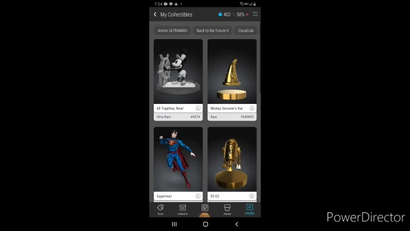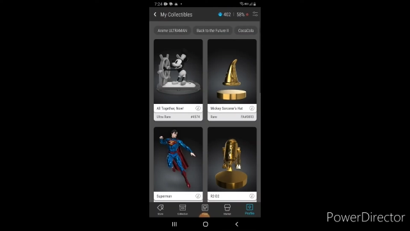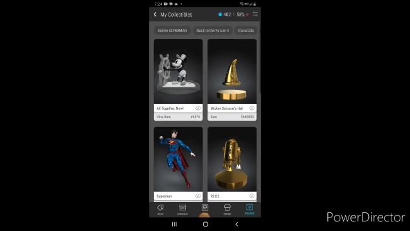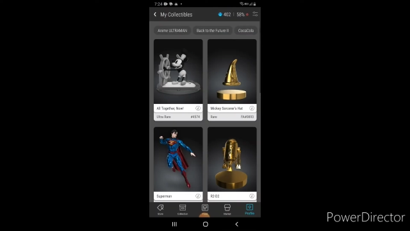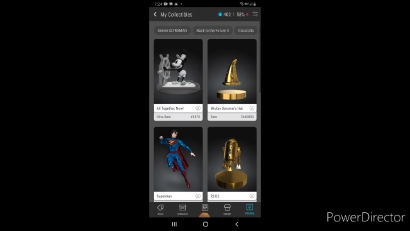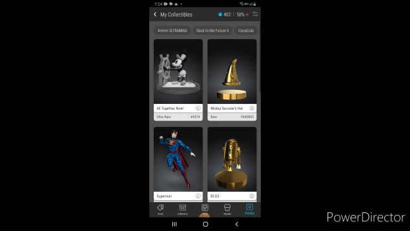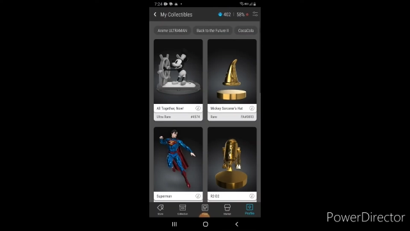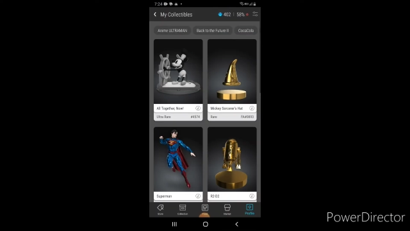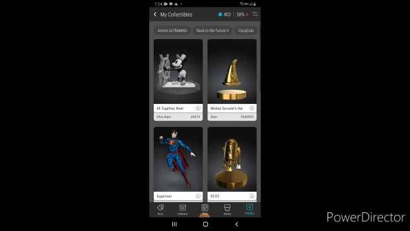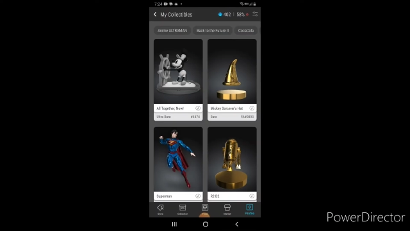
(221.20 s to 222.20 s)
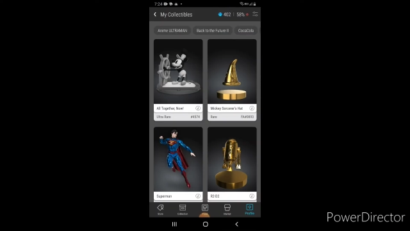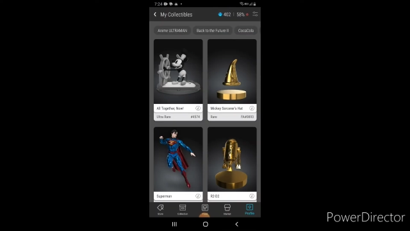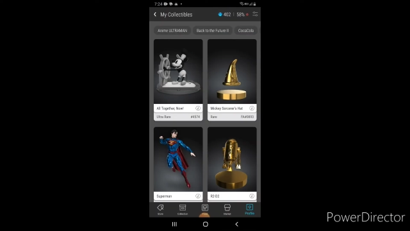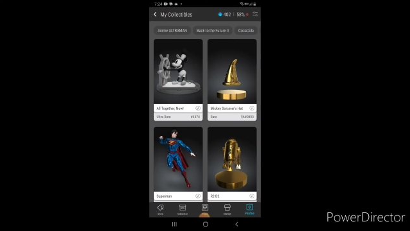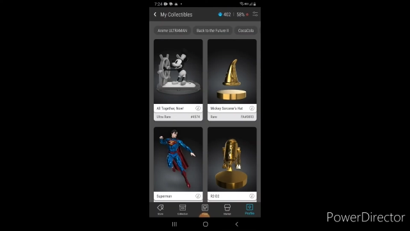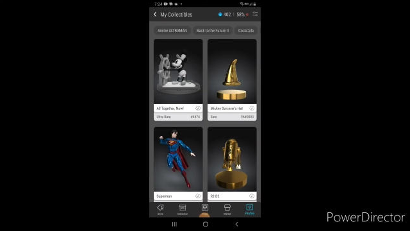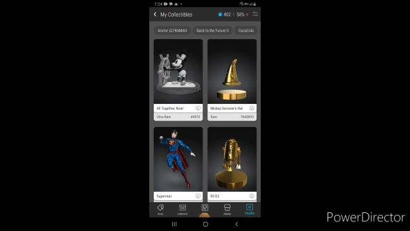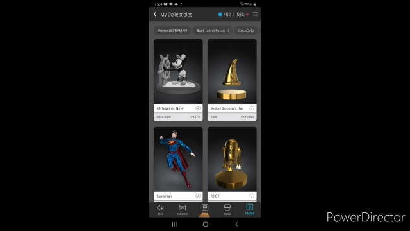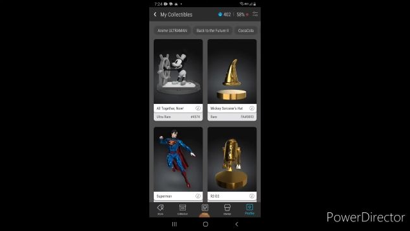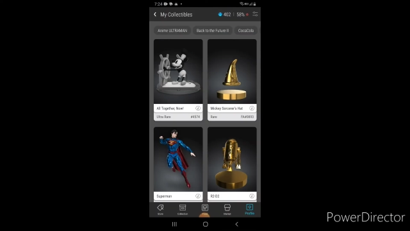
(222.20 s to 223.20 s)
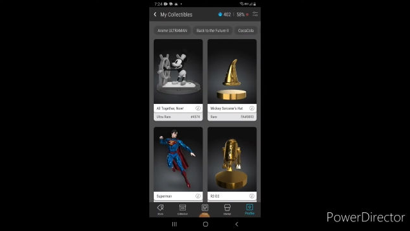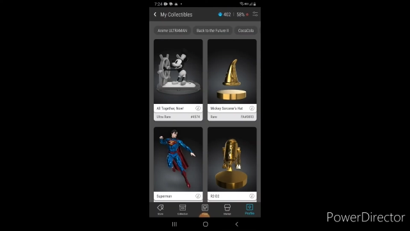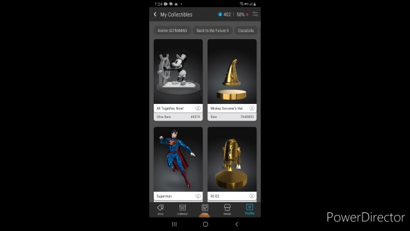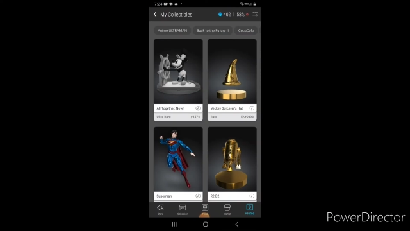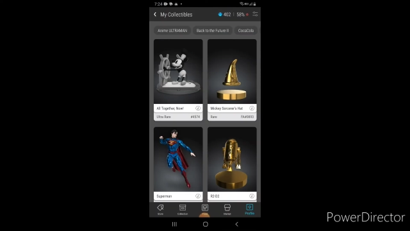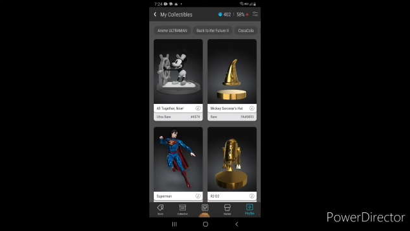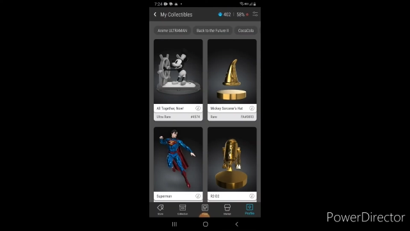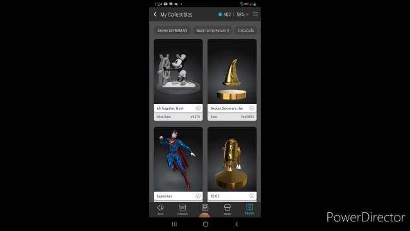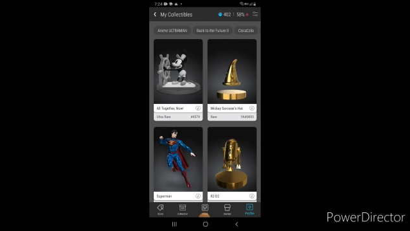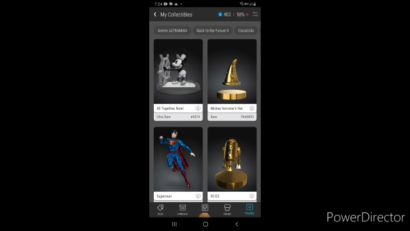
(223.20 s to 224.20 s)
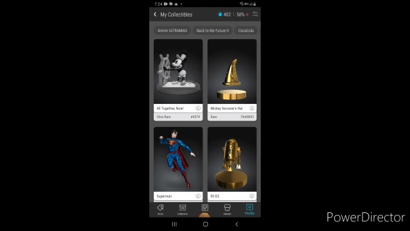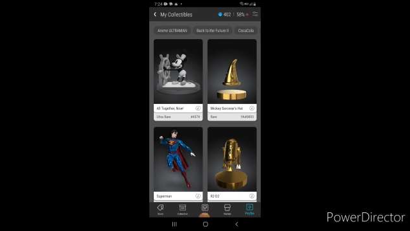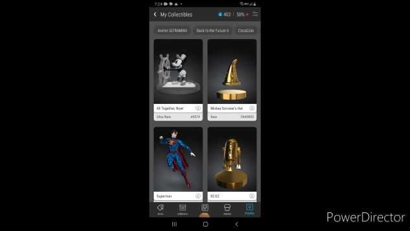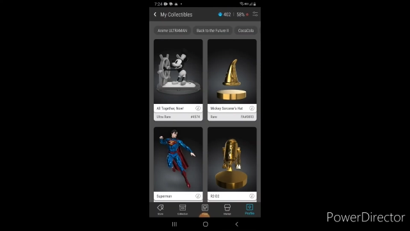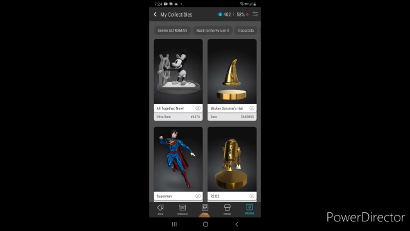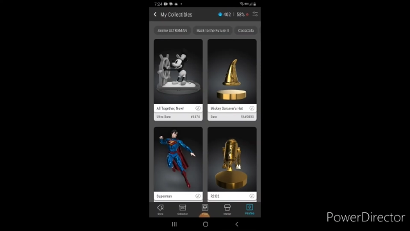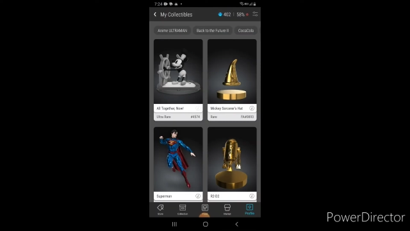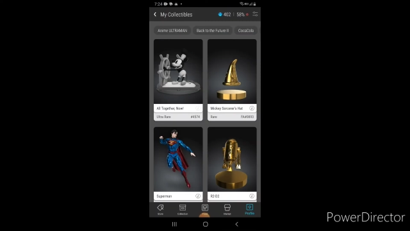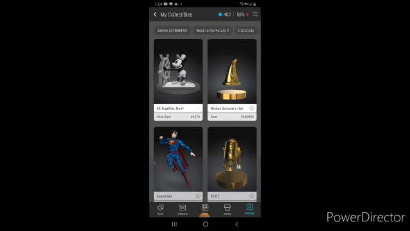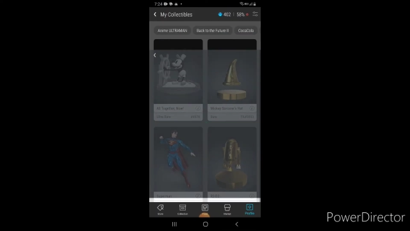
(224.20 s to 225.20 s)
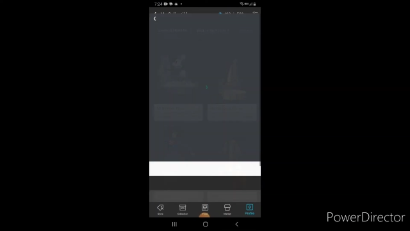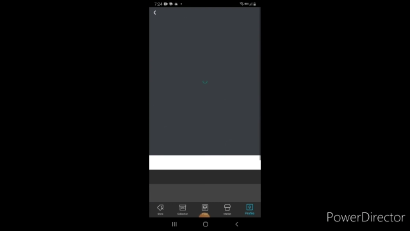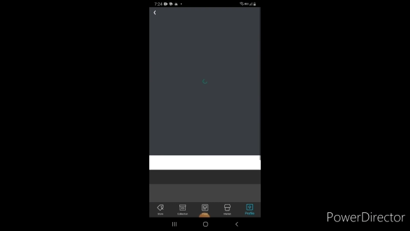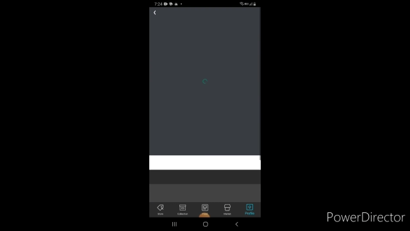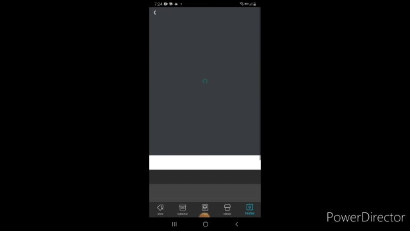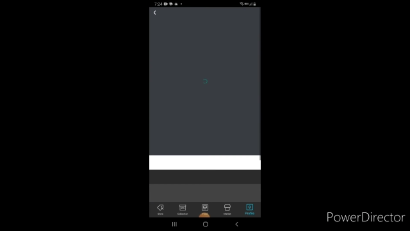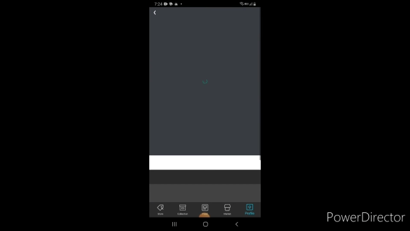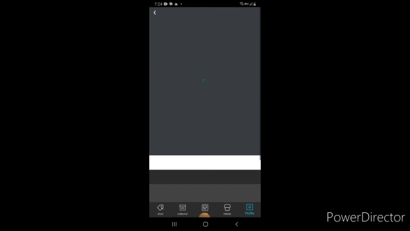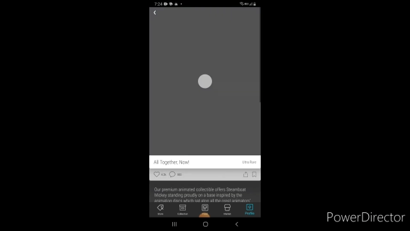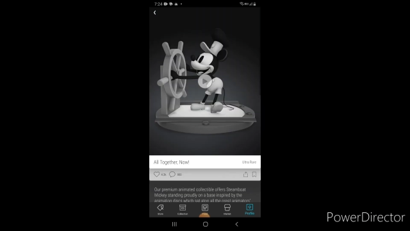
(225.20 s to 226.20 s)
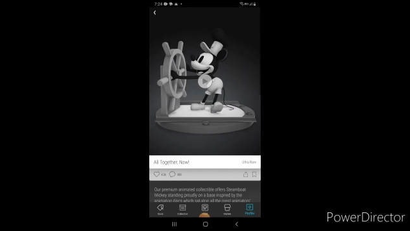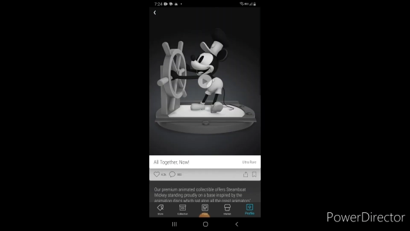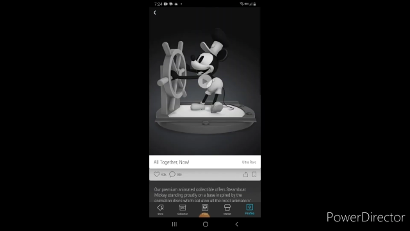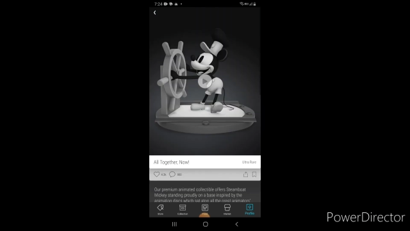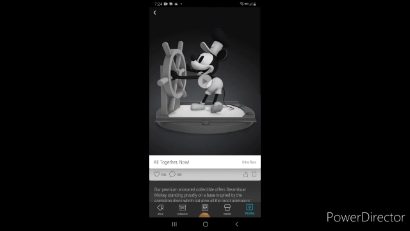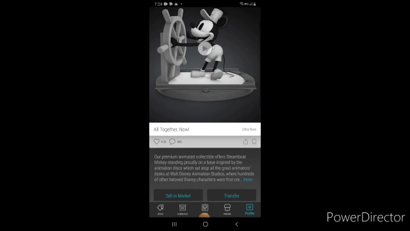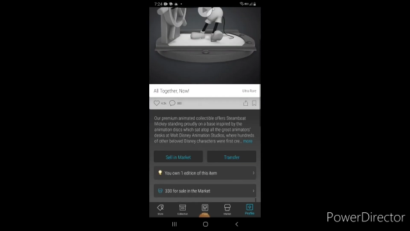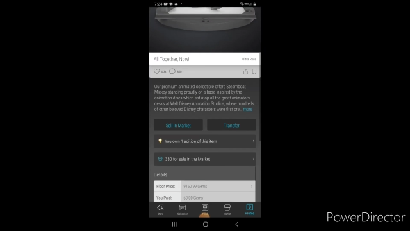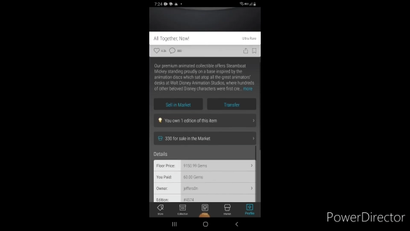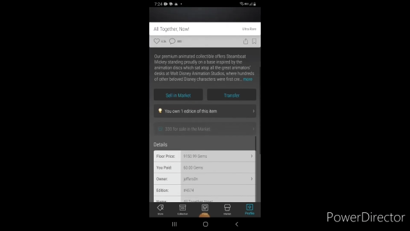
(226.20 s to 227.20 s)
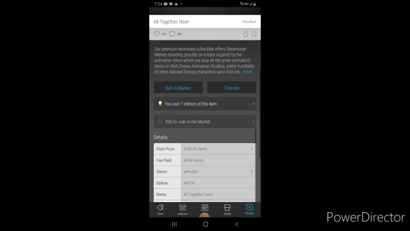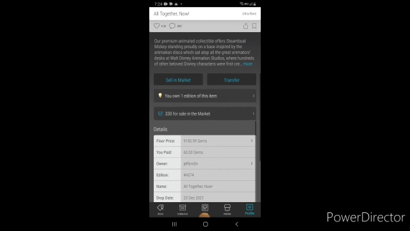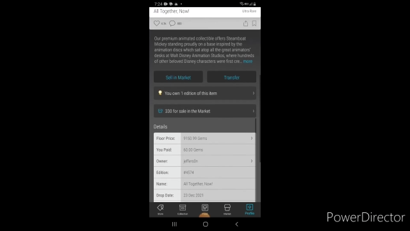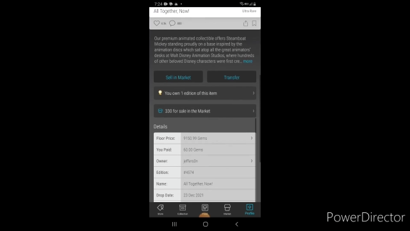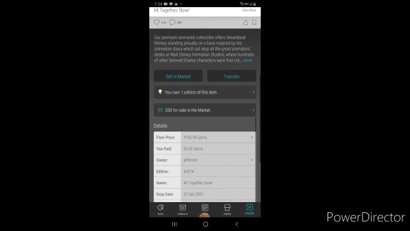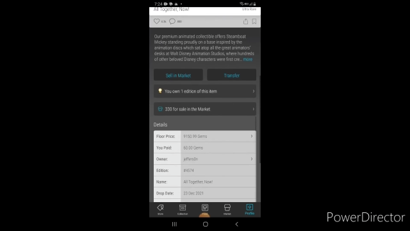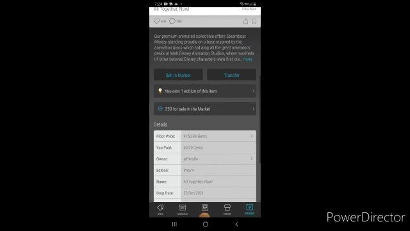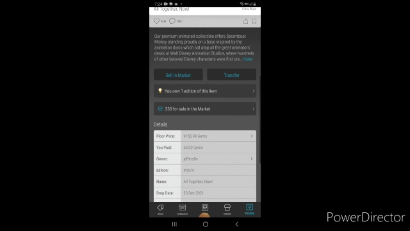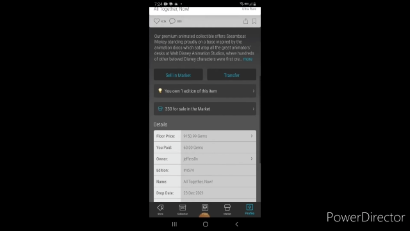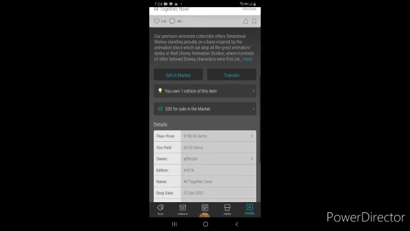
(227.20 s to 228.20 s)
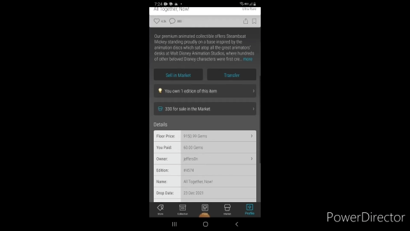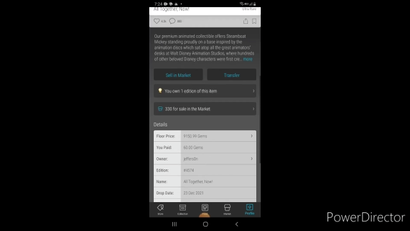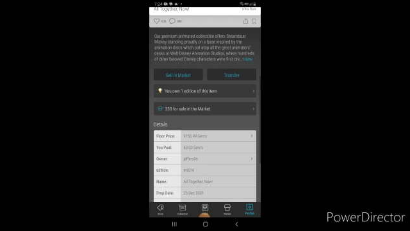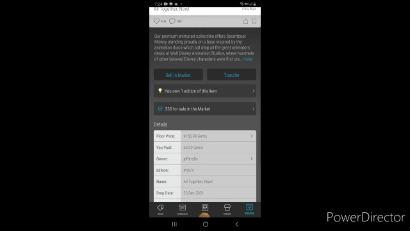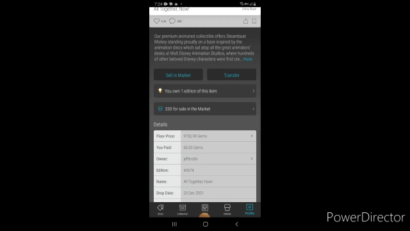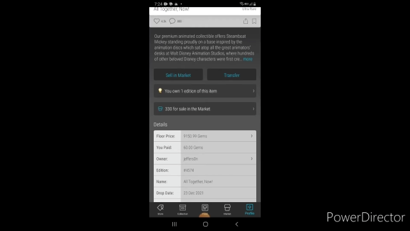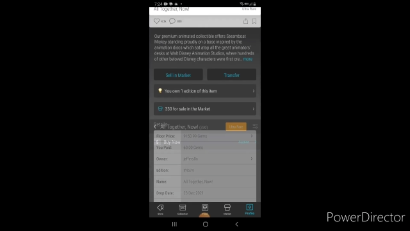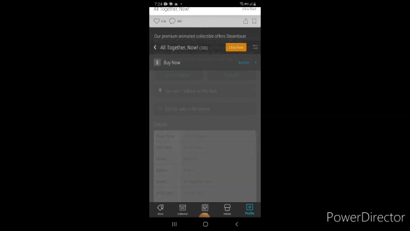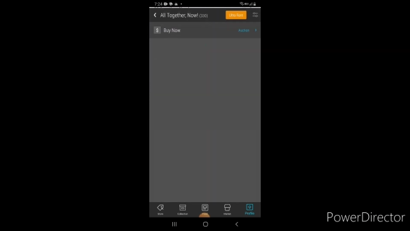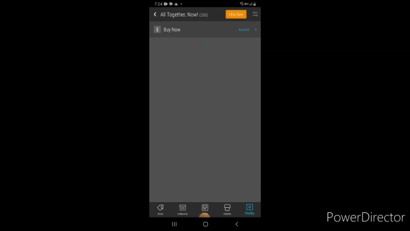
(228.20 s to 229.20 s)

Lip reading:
No face is visible, so there are no lips to read.